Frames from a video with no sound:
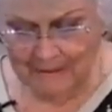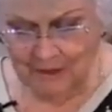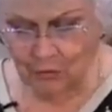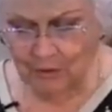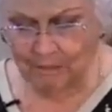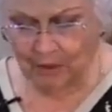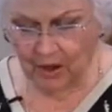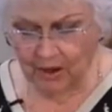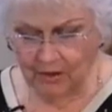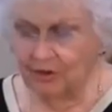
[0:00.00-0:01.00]
So we
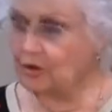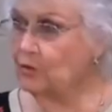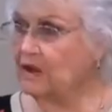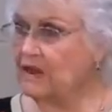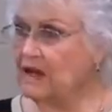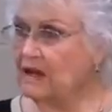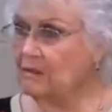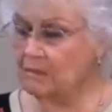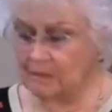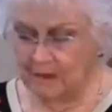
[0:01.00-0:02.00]
partner with
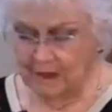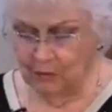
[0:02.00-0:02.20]
Him,